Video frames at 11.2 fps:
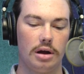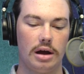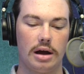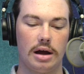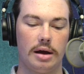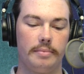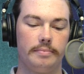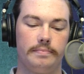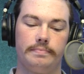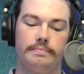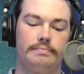
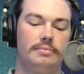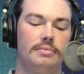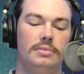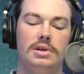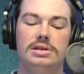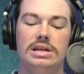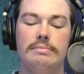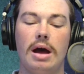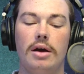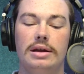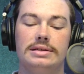The
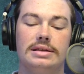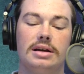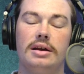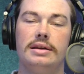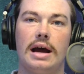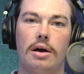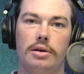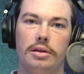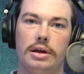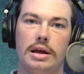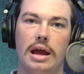team out east is
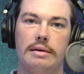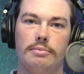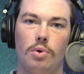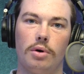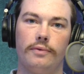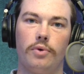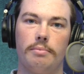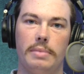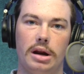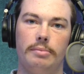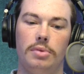undoubtedly a more
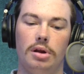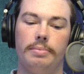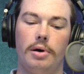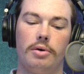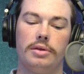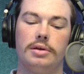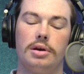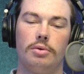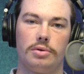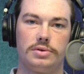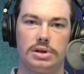formidable opponent than
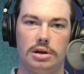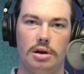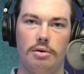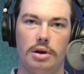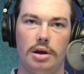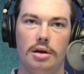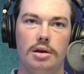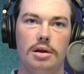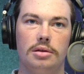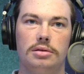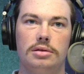North Dakota.
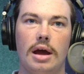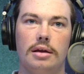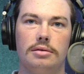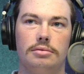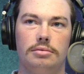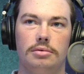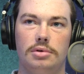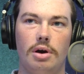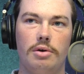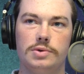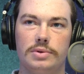That
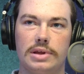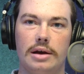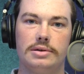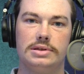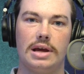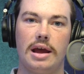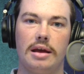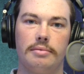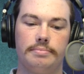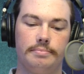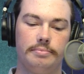goes without
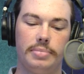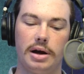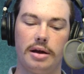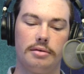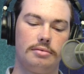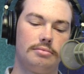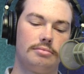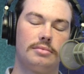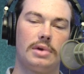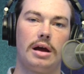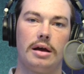saying, but
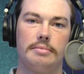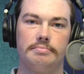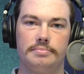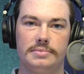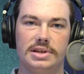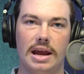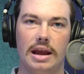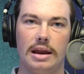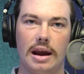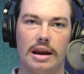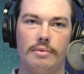I'm saying
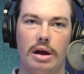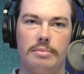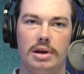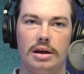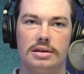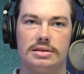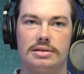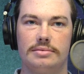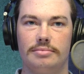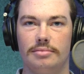it anyway because